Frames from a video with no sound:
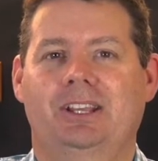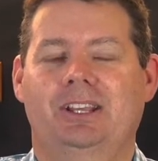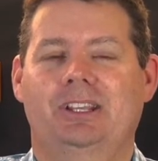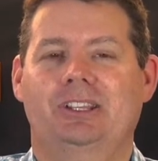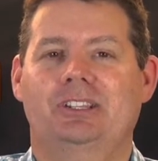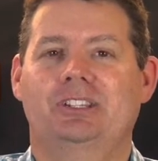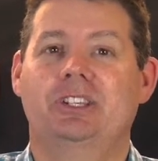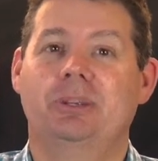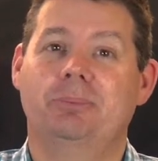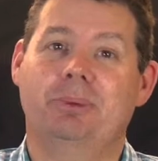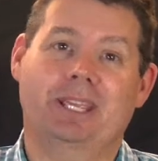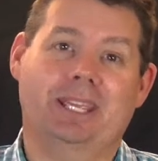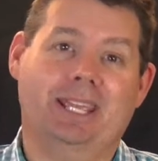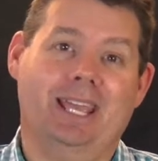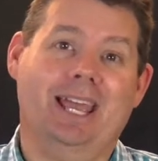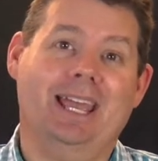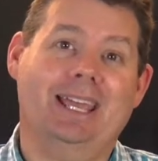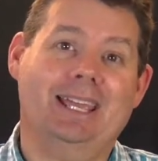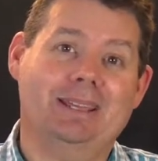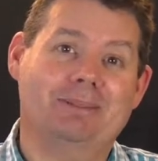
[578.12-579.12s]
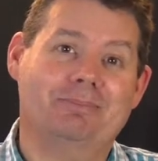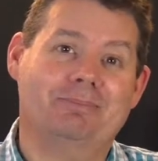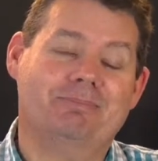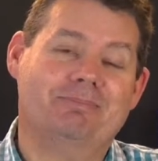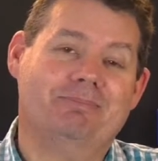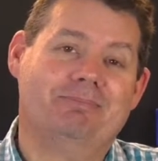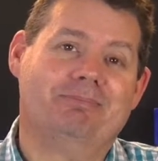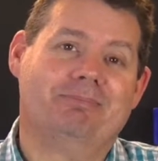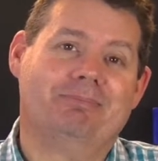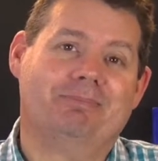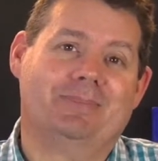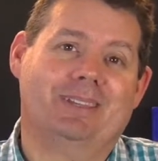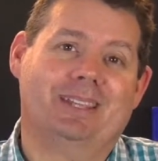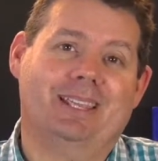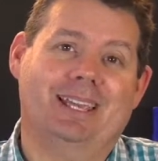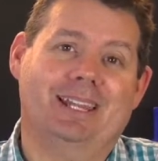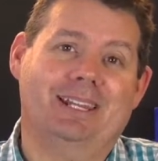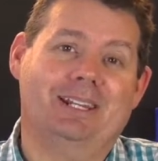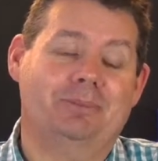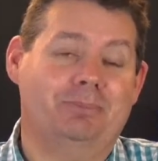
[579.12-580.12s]
She became
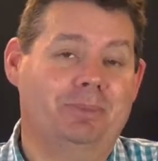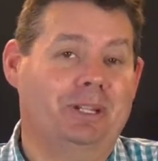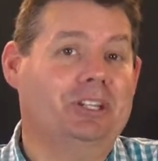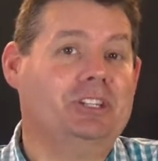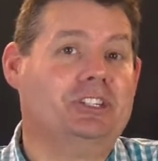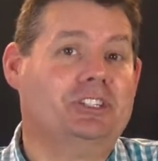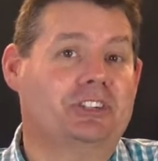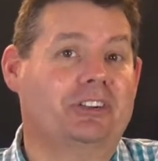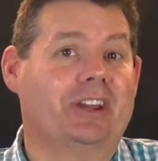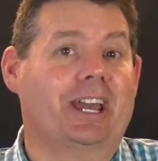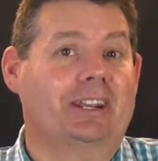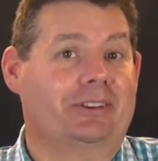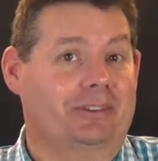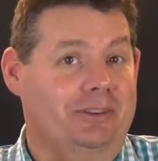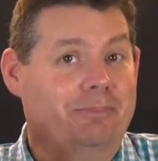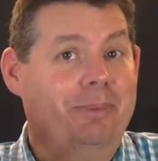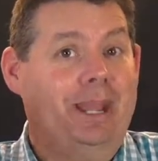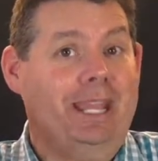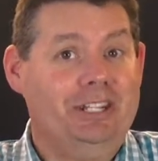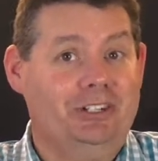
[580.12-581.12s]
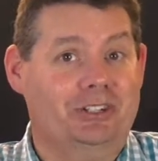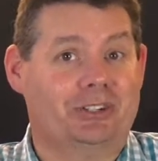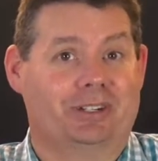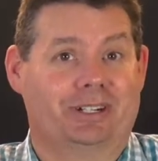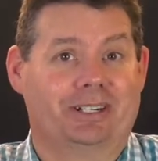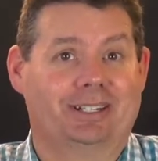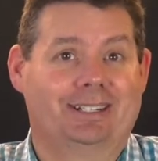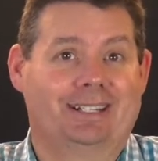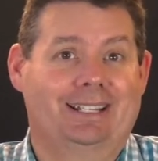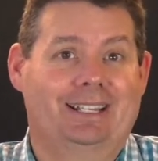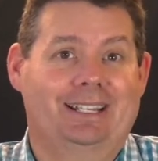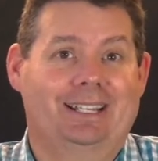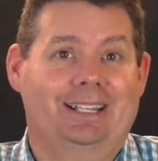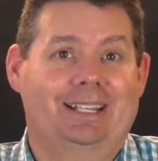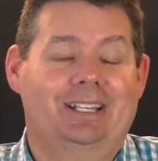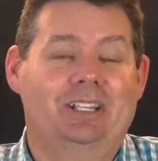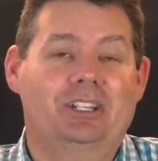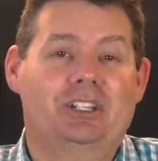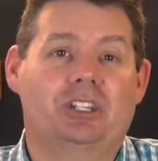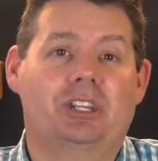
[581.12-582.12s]
an administrator, a matron.
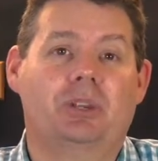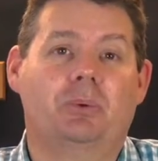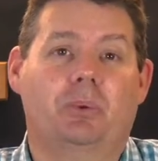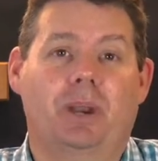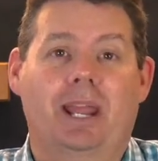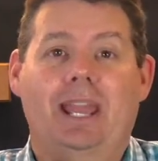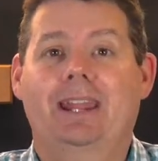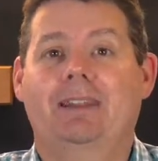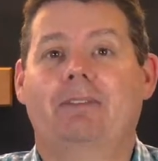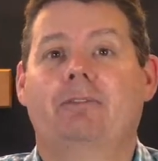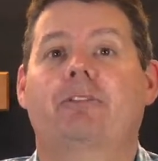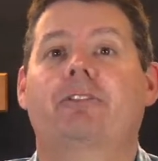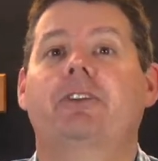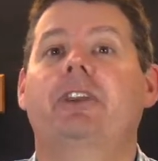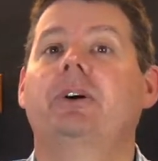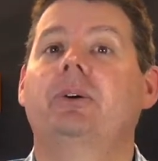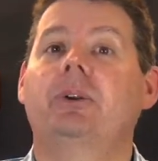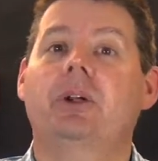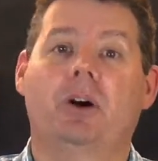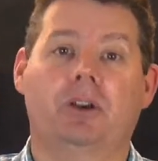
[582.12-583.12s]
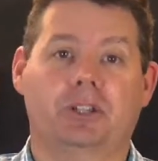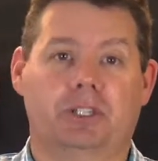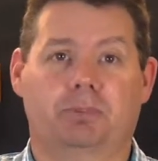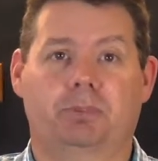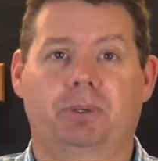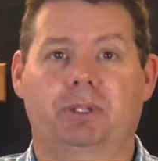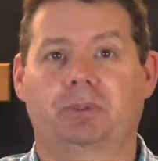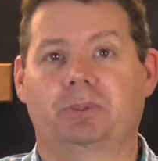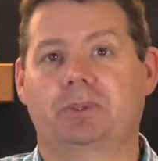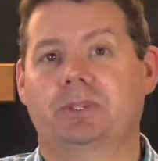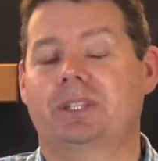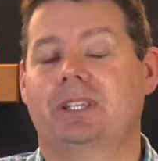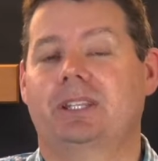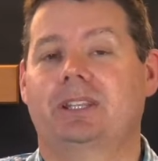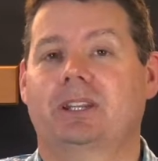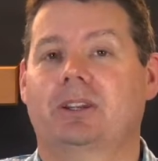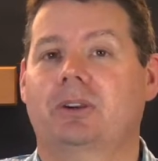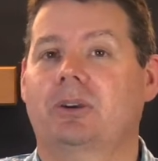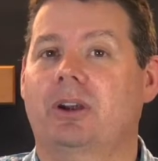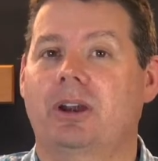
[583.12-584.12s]
She ran field hospitals in
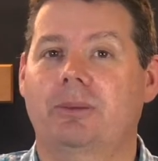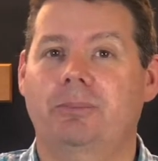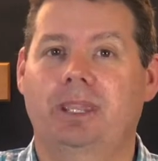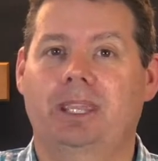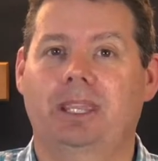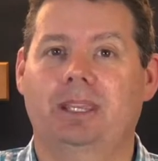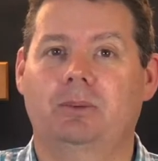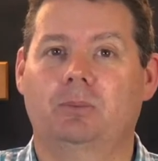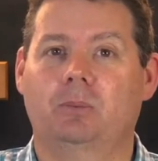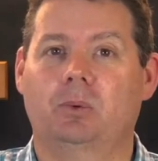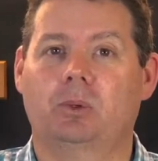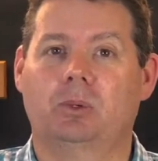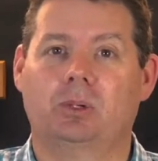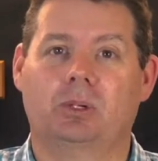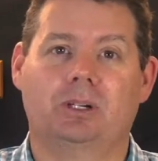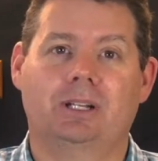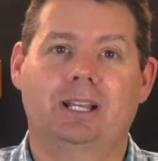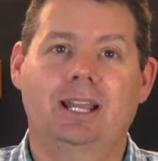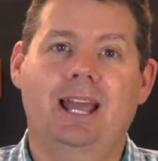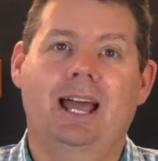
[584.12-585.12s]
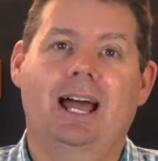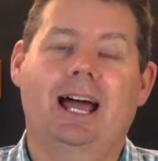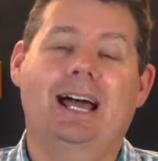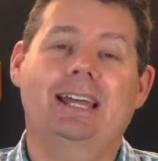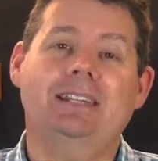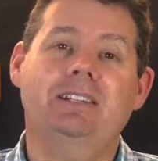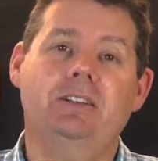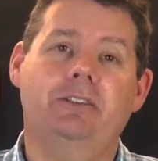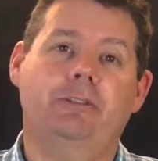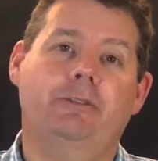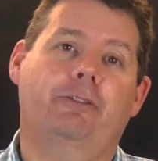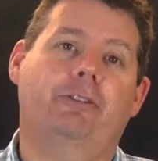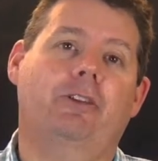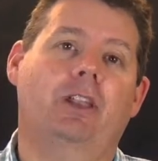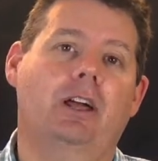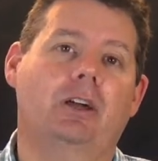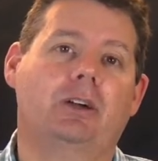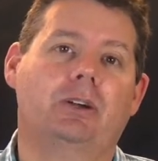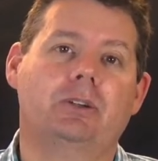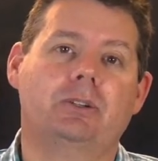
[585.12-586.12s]
the Crimean War. Under
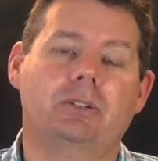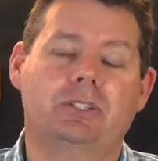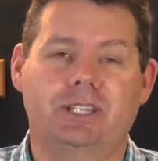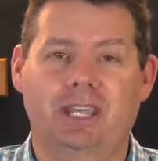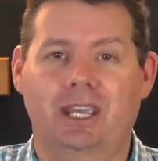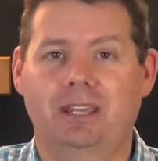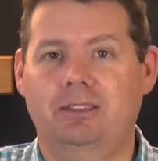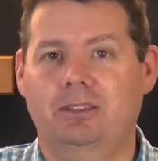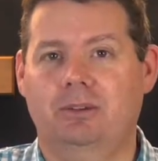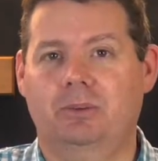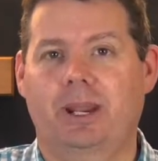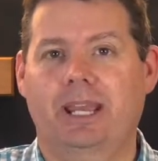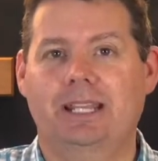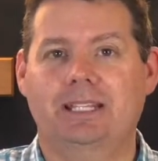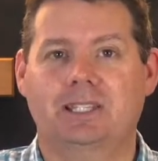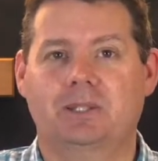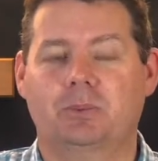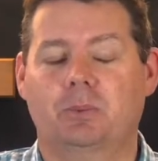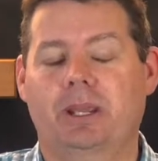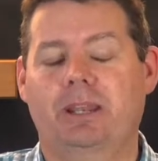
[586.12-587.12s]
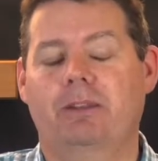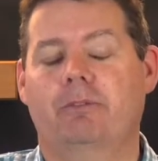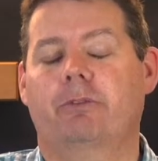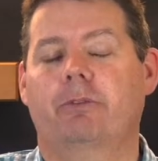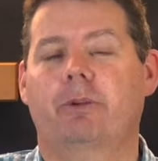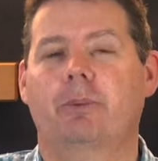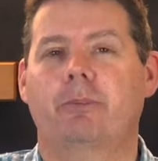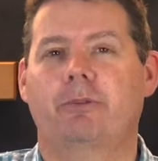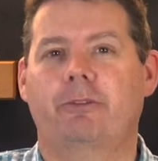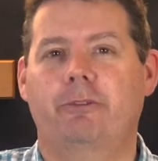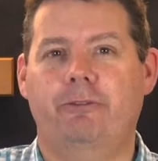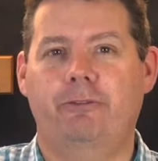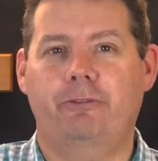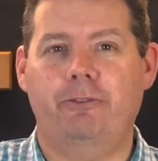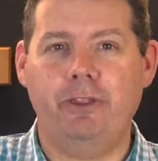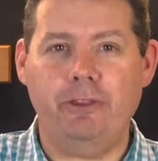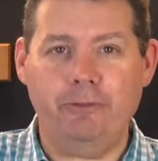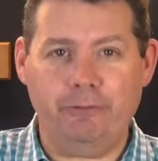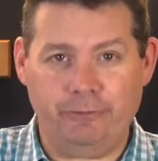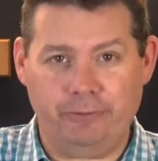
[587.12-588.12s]
Flo, death rates went from
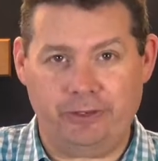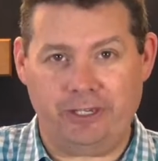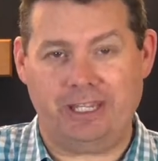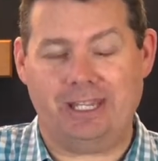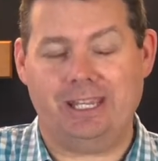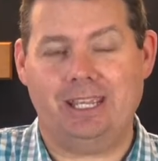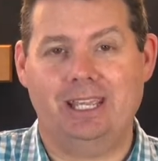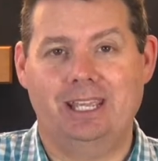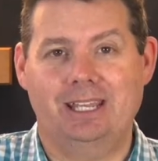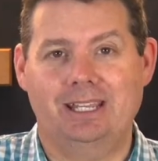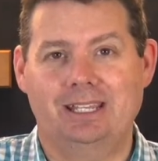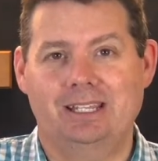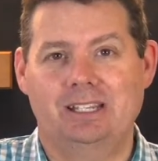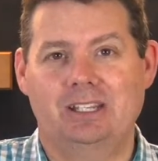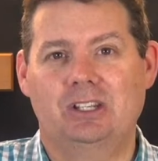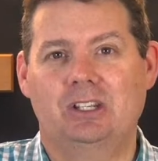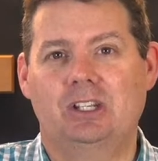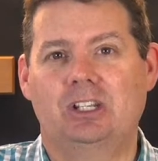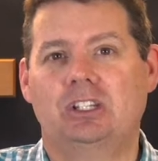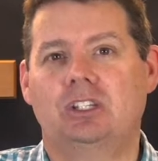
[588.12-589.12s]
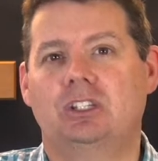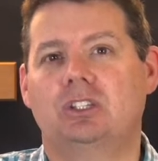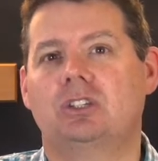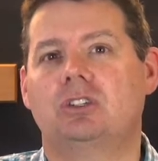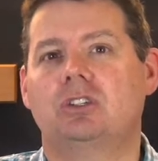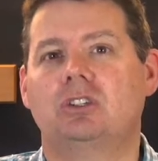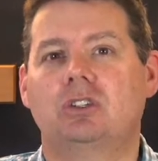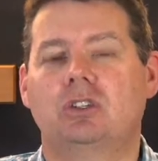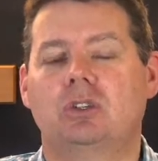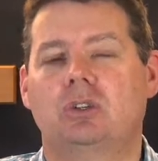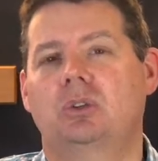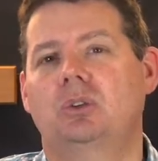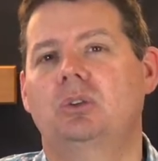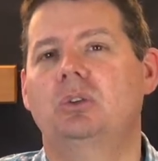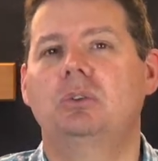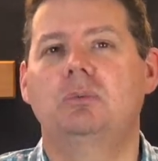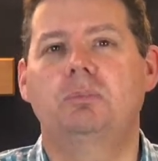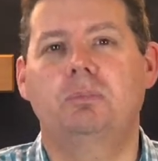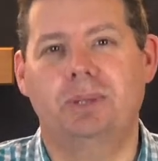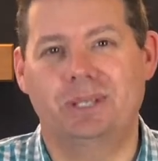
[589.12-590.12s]
50 to
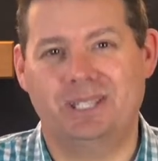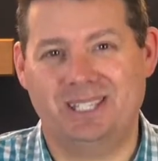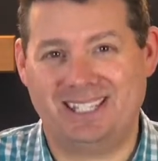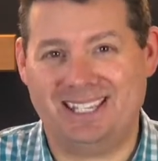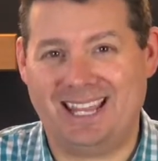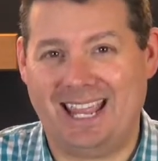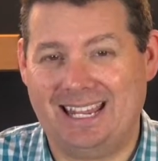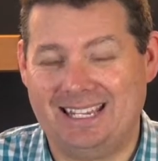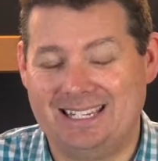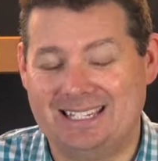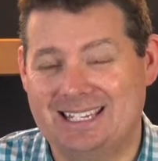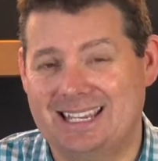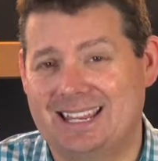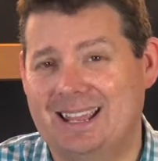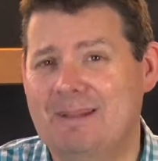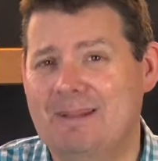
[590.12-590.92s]
2%.